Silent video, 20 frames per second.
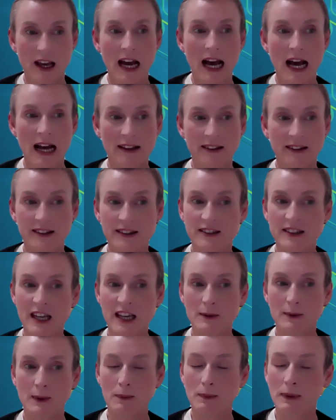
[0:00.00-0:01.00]
and
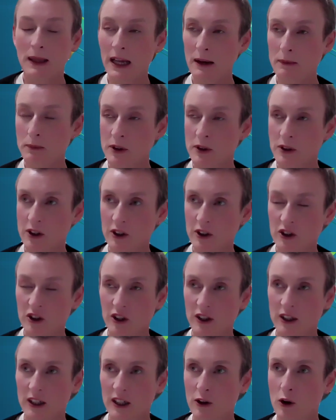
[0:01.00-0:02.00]
sustainable plant
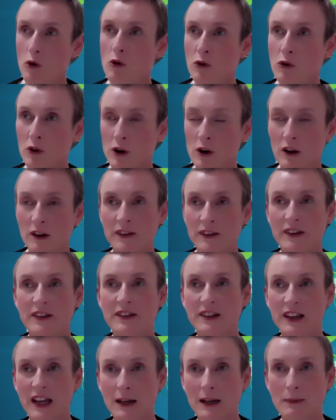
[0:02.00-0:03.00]
production and overall
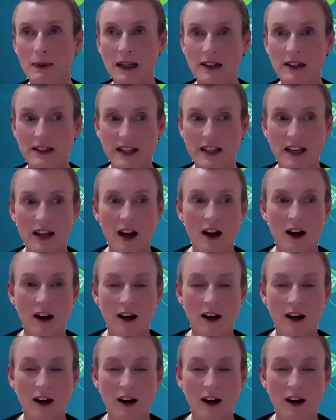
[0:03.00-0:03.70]
sustainability